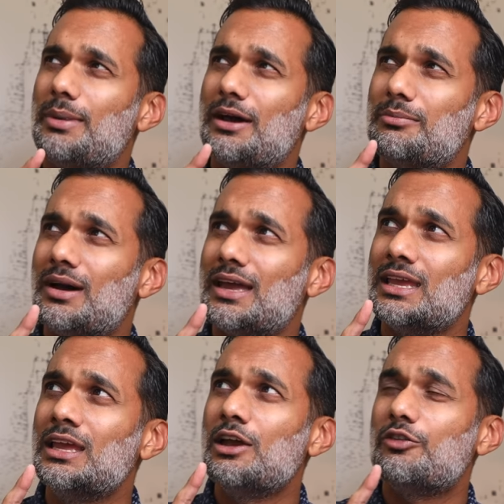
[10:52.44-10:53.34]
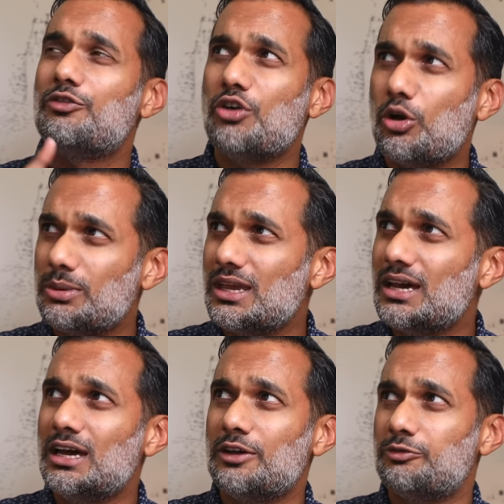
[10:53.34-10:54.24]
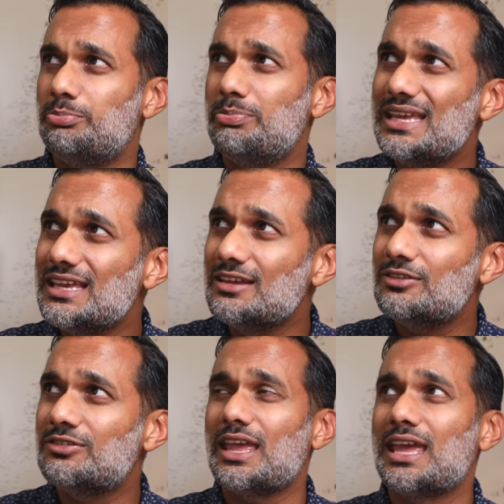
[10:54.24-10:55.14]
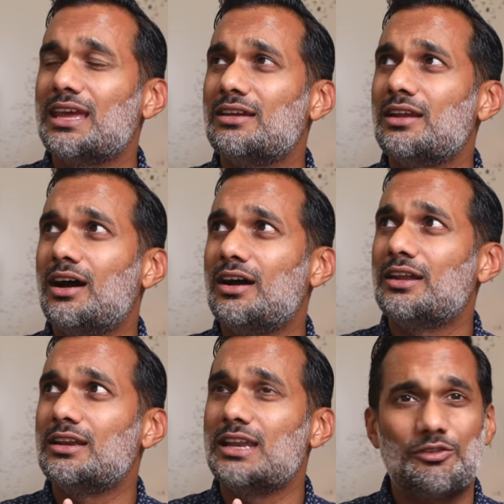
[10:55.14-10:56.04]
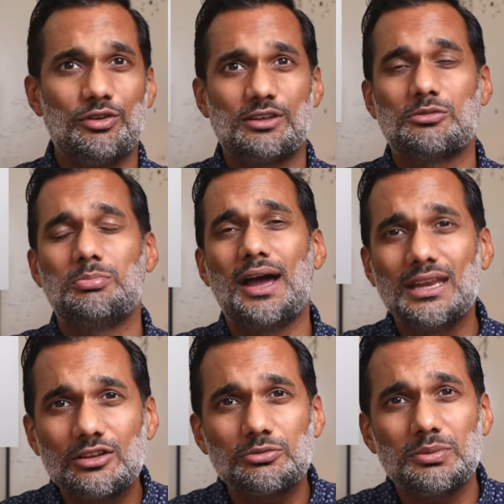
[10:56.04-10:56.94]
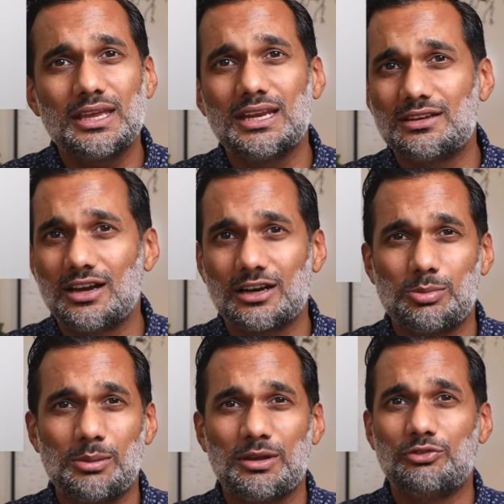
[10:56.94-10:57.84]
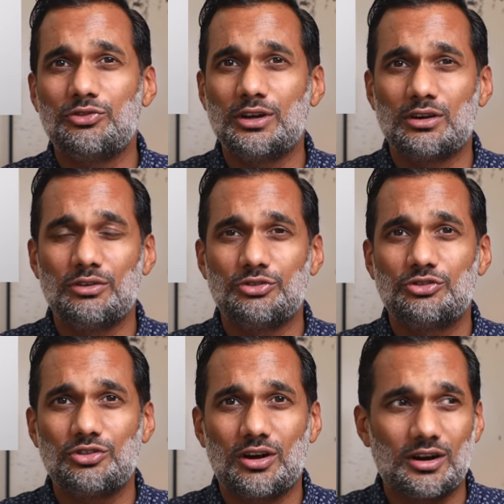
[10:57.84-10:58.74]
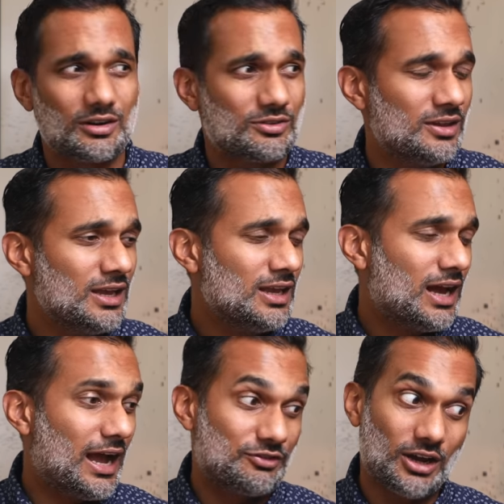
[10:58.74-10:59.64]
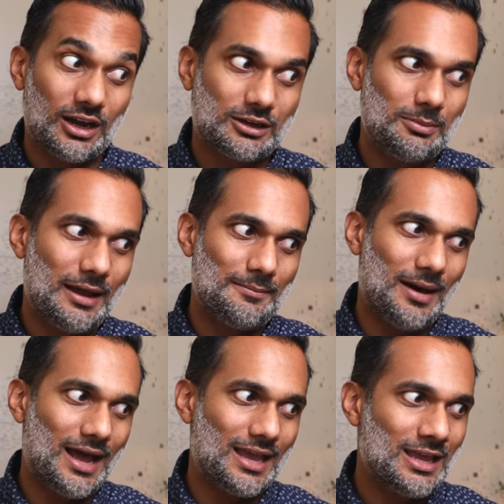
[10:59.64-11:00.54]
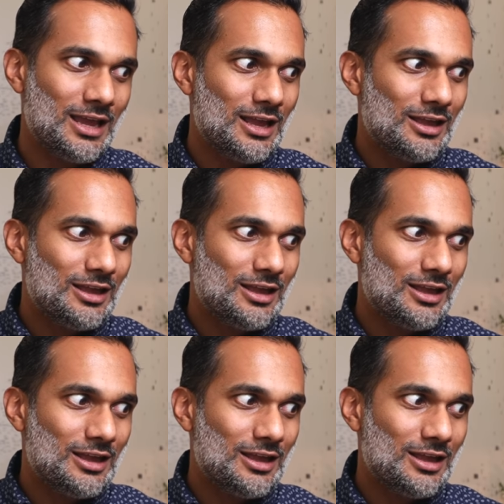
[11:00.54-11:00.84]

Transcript: about my phobia of bees, and on Netflix Mind Explained, I talked about my fear of sharks. I've talked about my